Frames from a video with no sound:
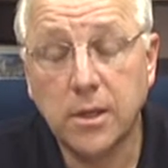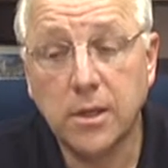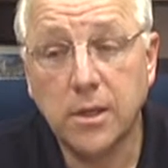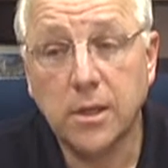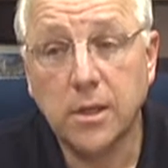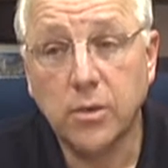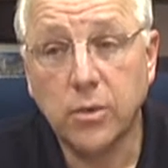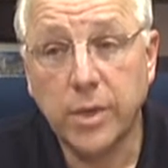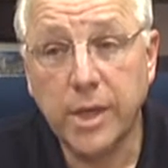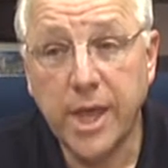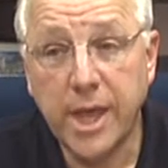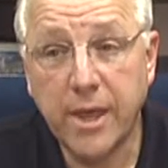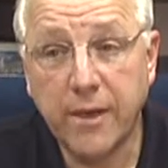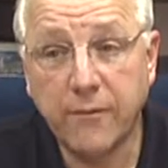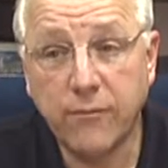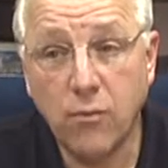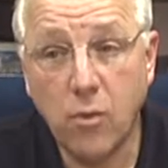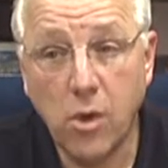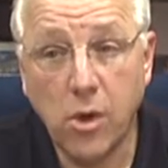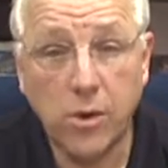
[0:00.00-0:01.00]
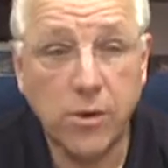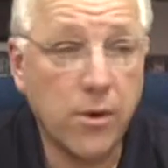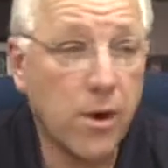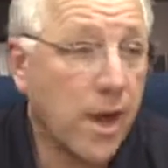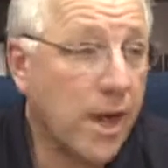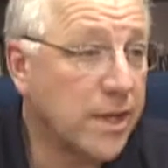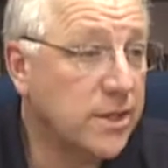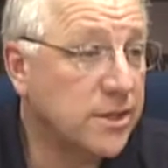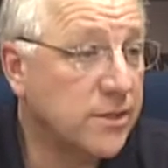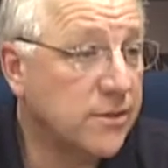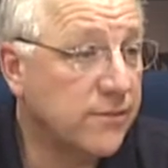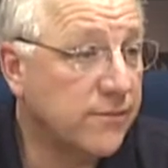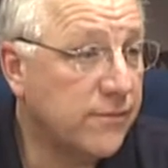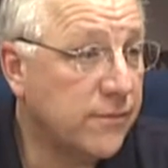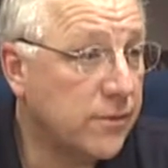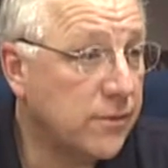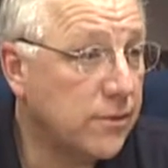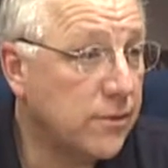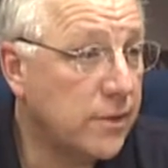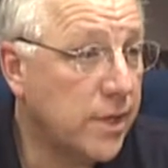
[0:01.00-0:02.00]
We have water, ice, and
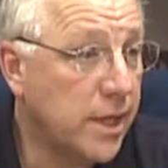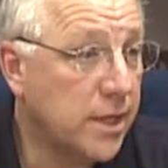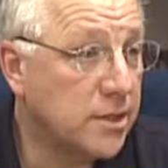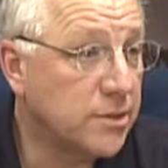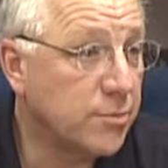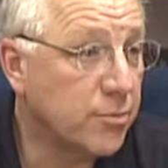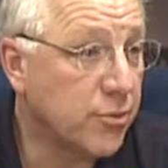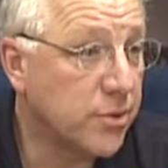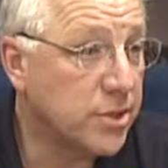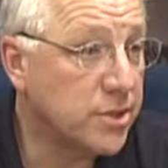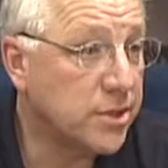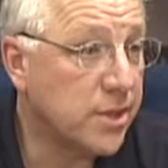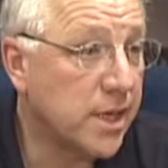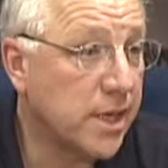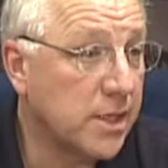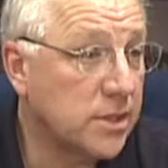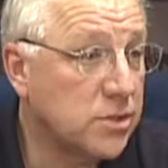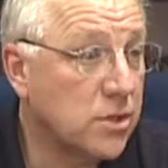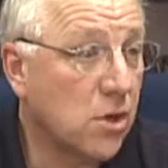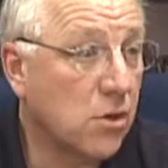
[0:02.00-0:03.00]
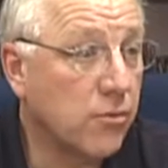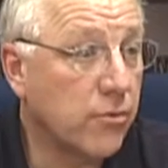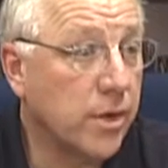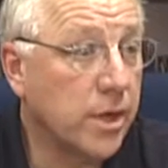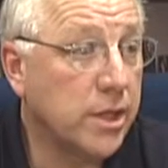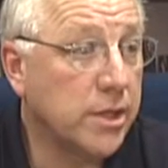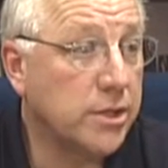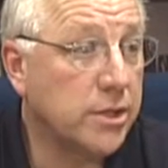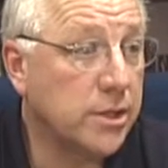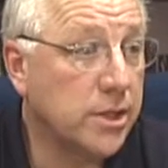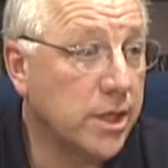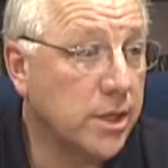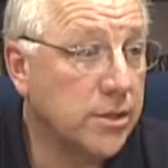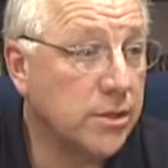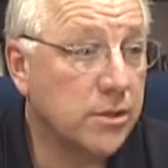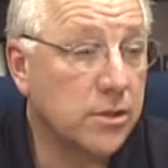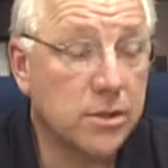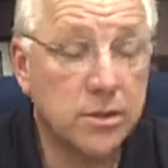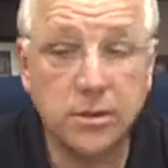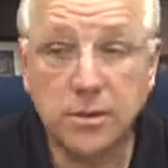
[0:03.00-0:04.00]
food that is pre-staged already to get
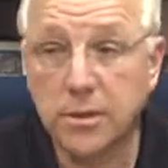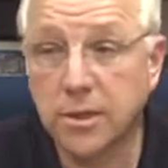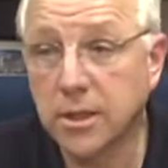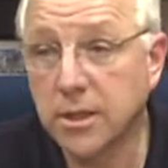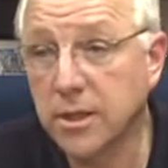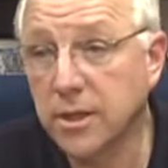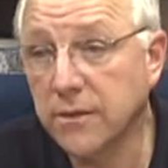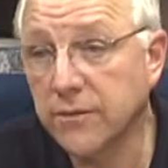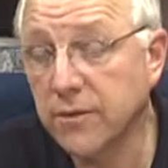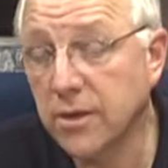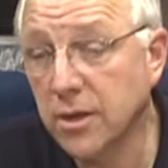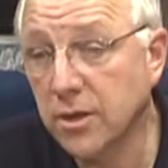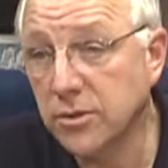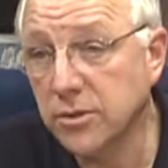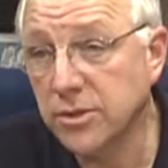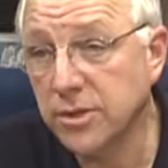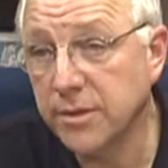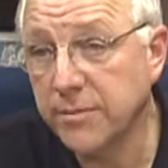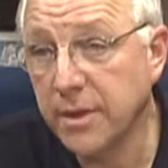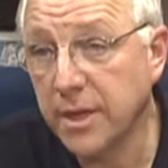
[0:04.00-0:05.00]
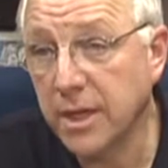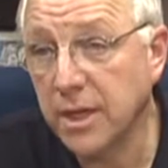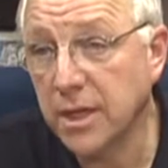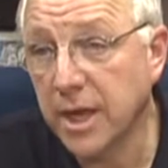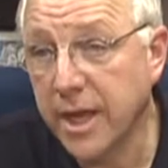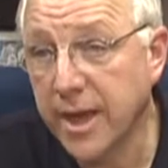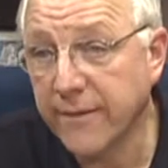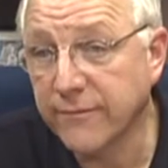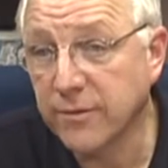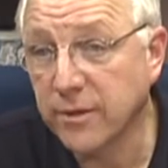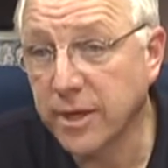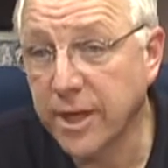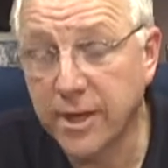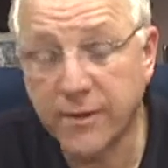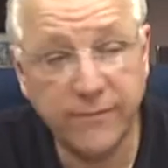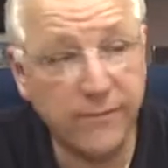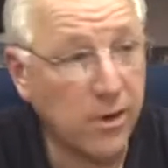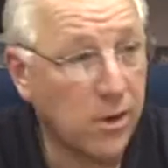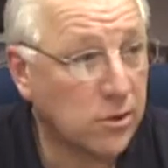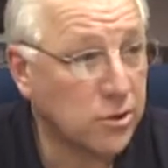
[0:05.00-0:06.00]
to the Gulf Coast immediately after
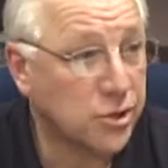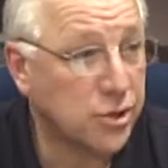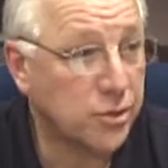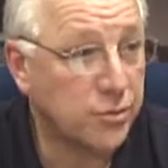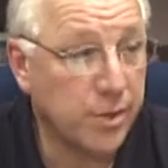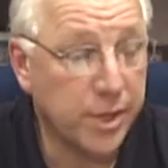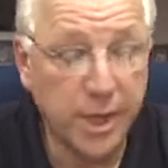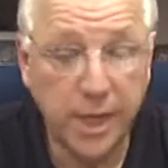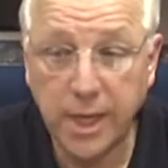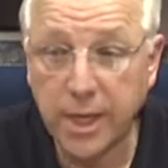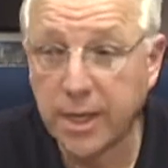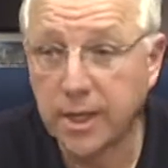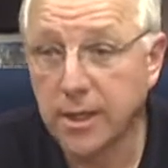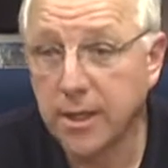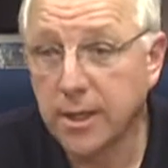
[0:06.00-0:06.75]
landfall should we need it.